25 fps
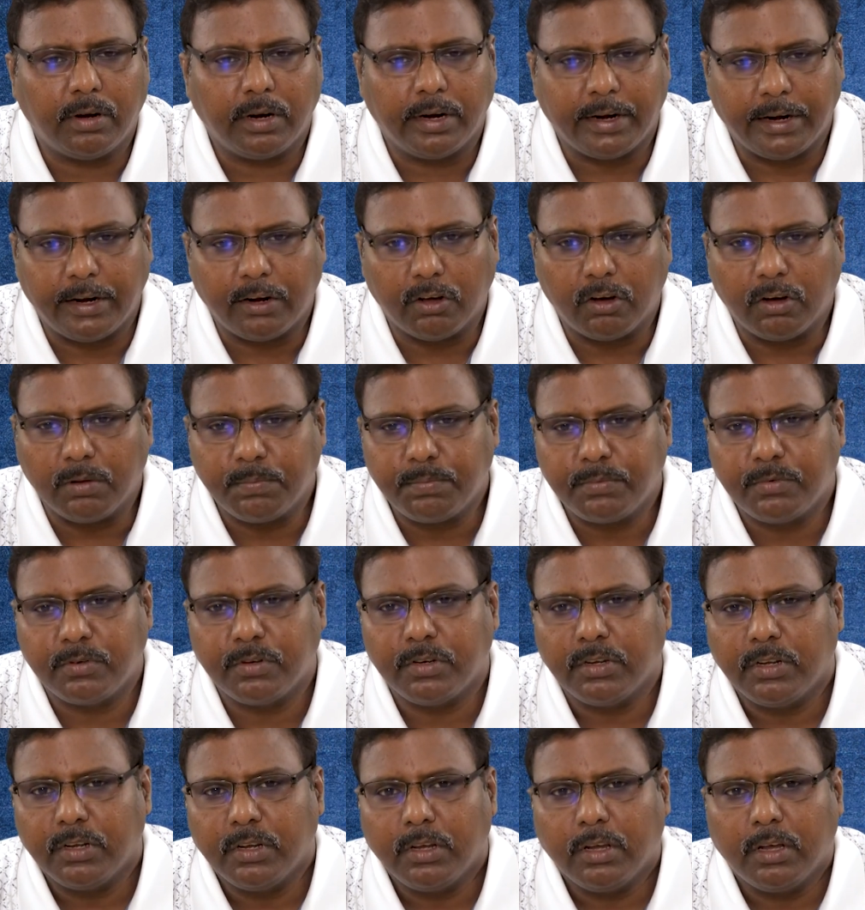adopt
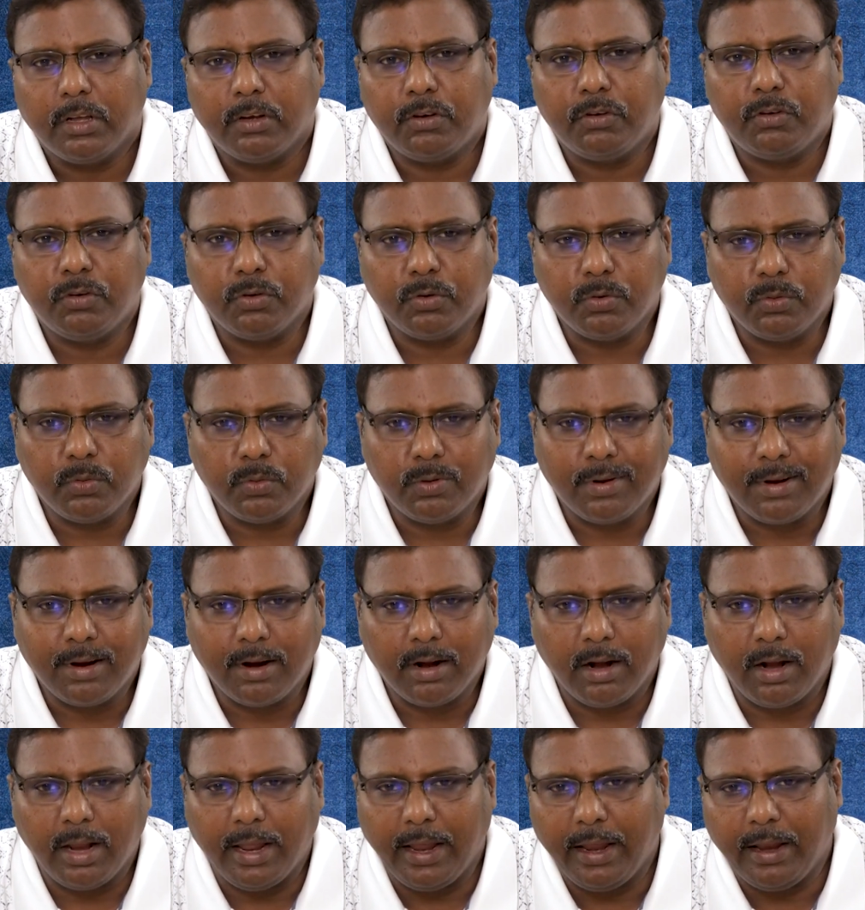to
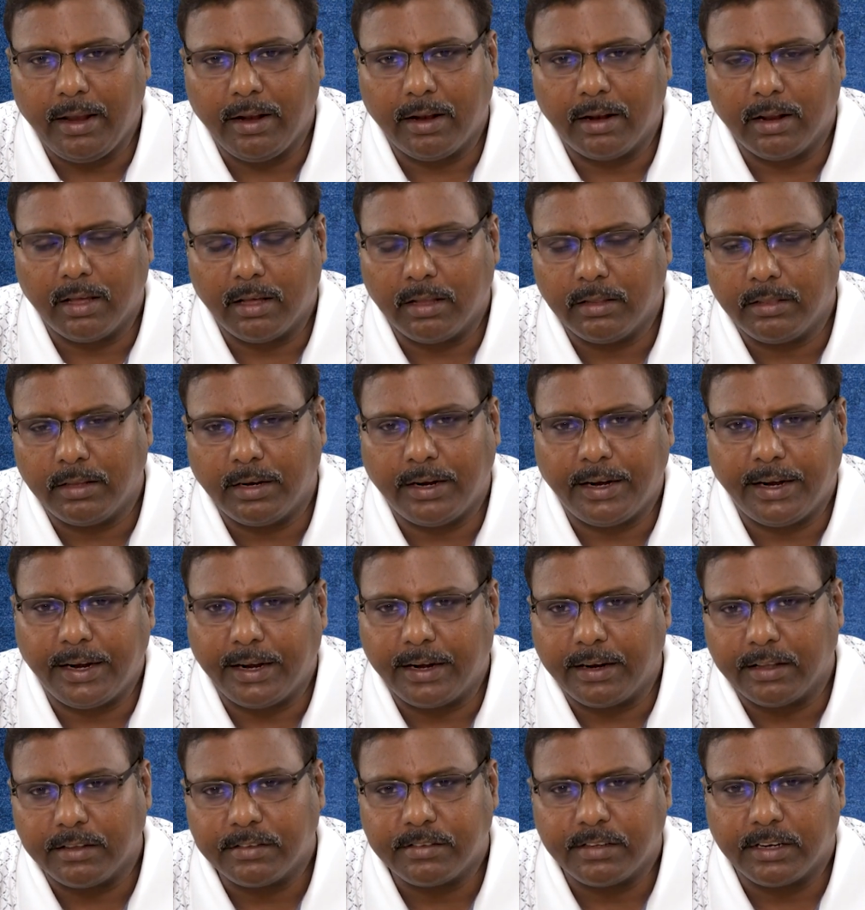clean the
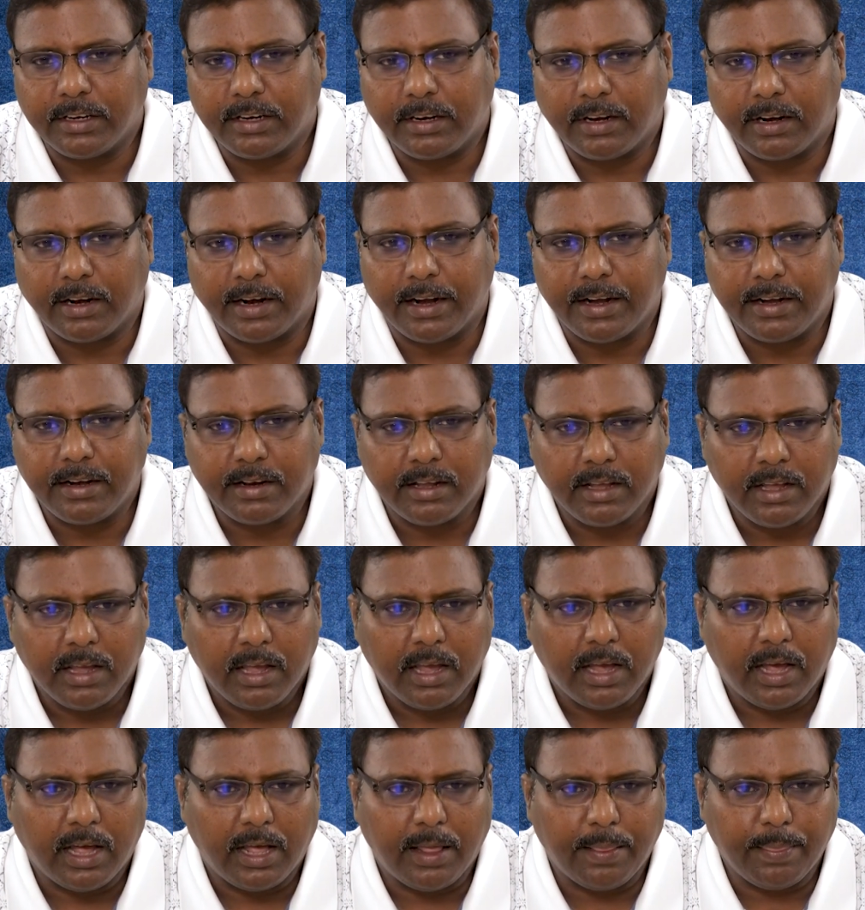data set, right?
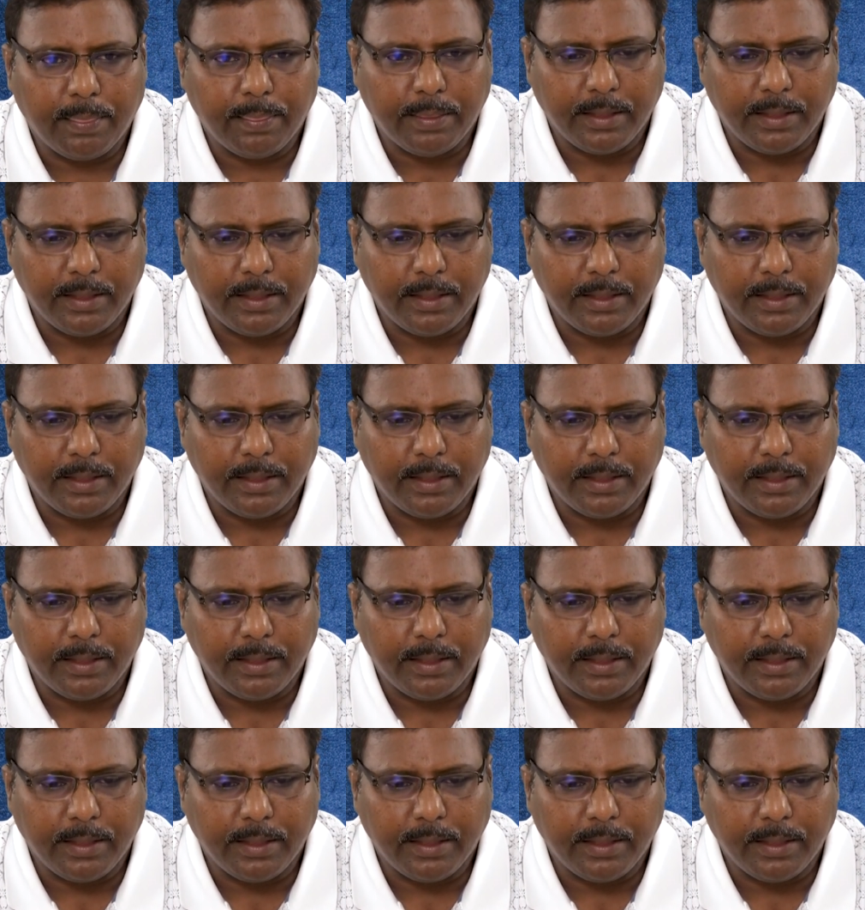And